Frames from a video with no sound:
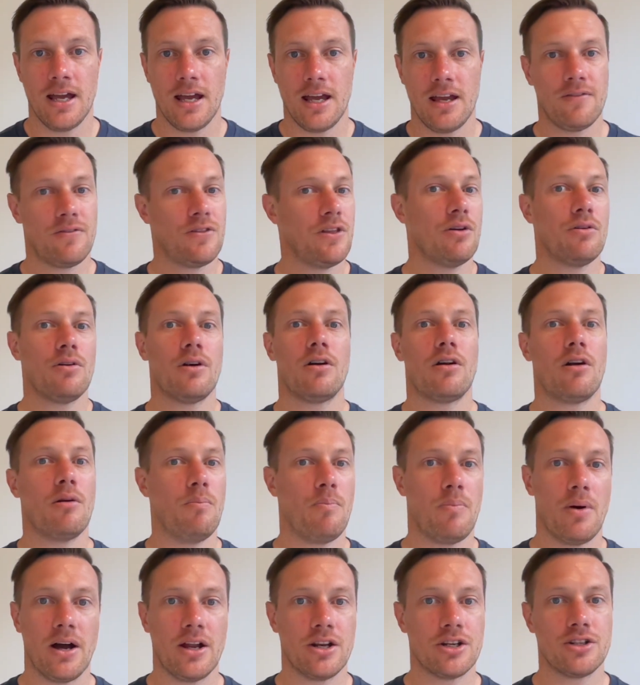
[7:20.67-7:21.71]
If there are a
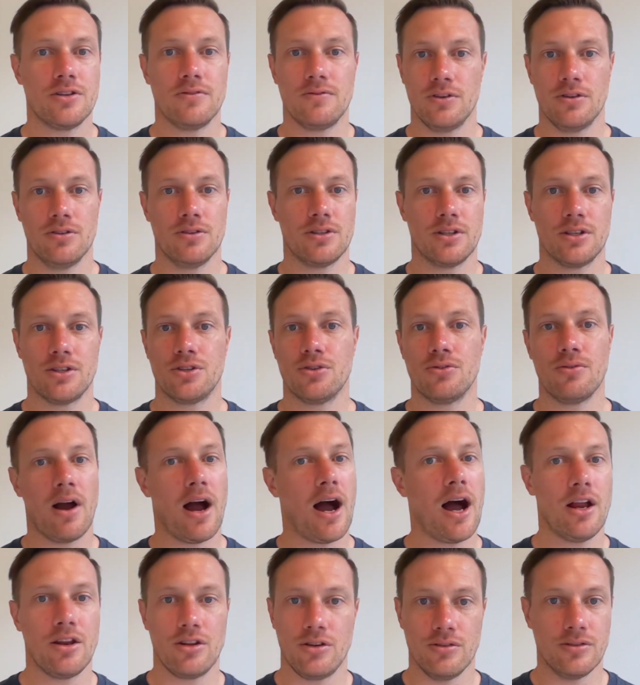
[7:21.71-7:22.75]
bunch of users who
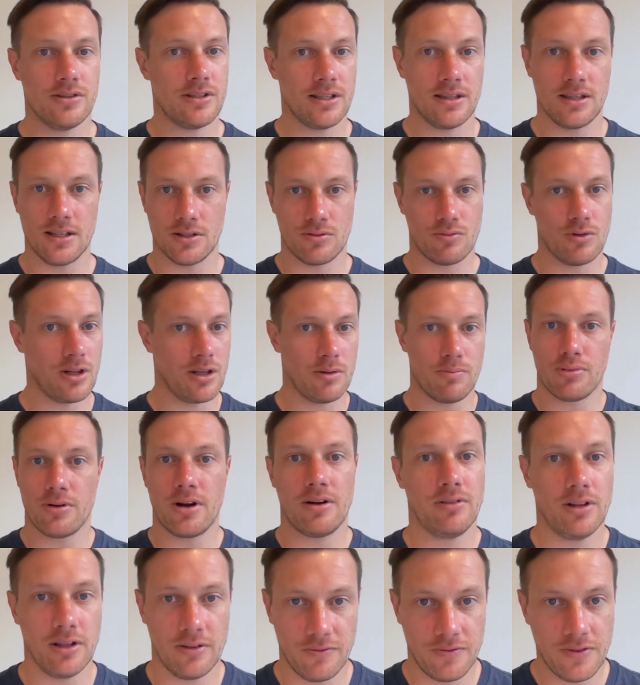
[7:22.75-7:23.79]
aren't using these really
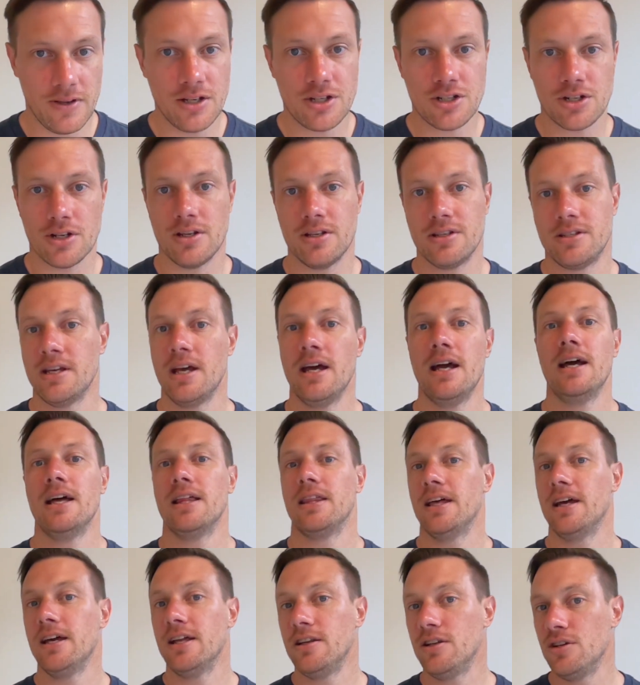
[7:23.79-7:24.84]
prevalent features,
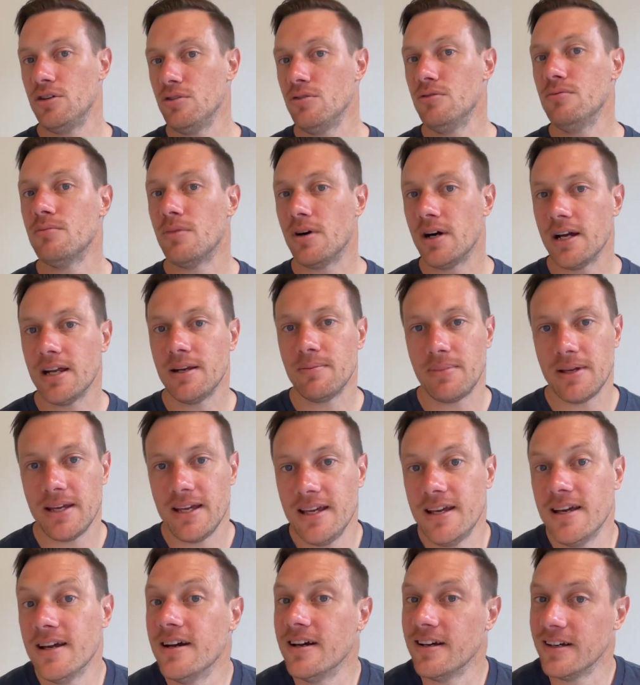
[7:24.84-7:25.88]
then you might
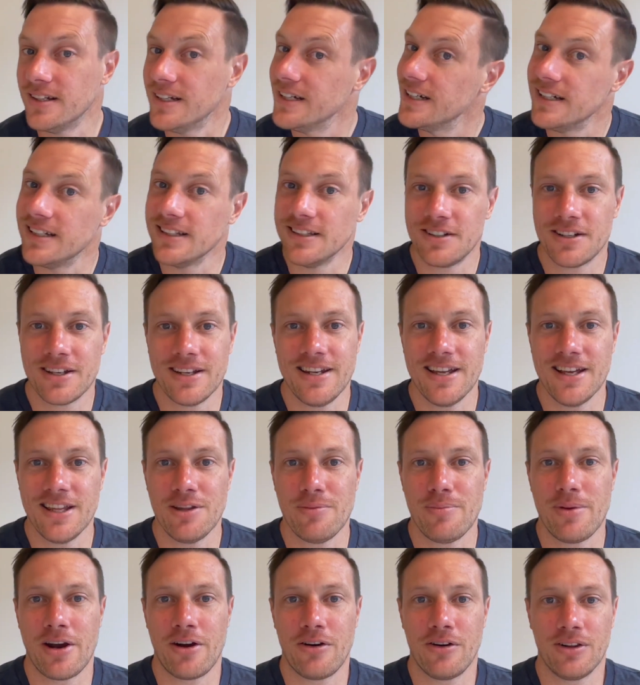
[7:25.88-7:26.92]
be looking down
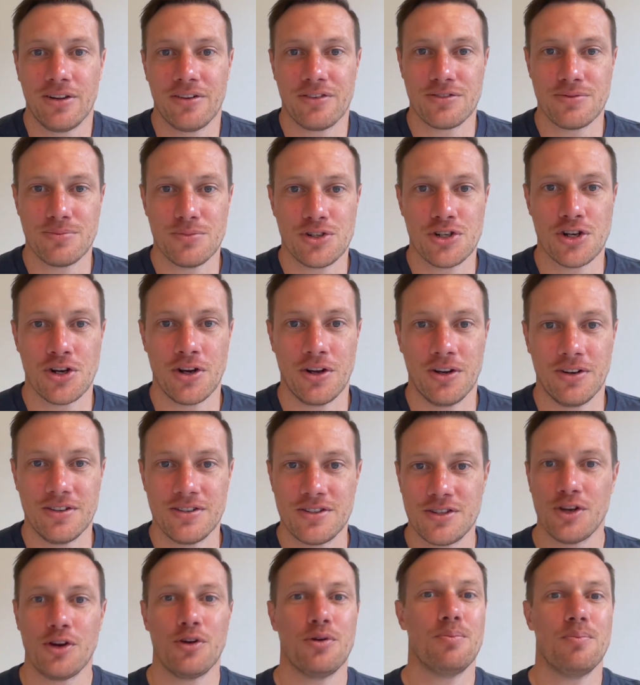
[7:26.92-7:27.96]
the barrel of some churn.
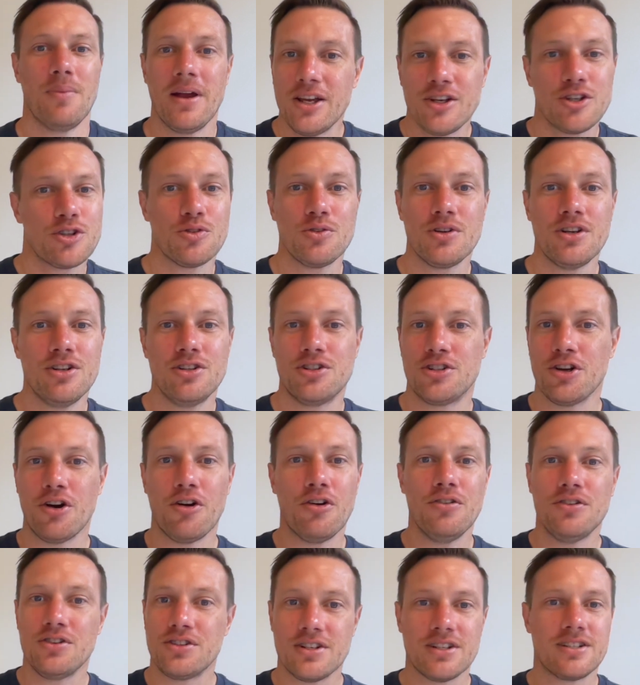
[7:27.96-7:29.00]
So make sure you
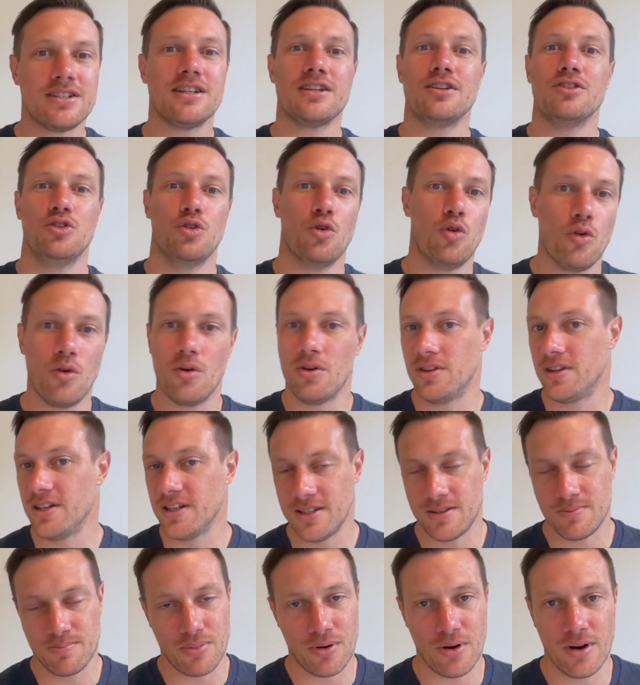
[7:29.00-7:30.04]
don't just ignore
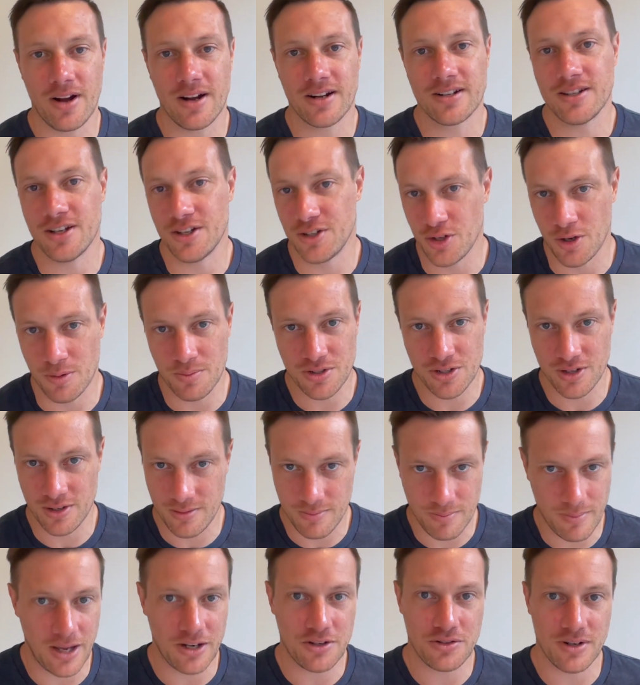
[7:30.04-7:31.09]
these product adoption
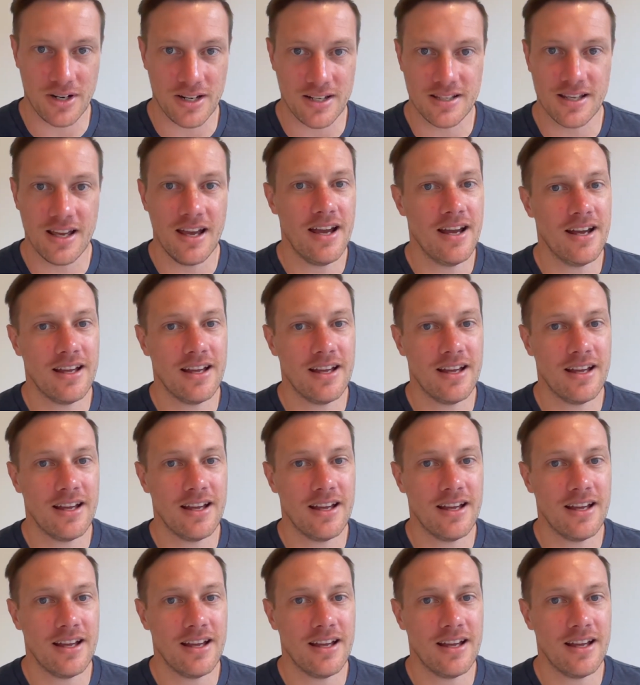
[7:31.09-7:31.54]
metrics.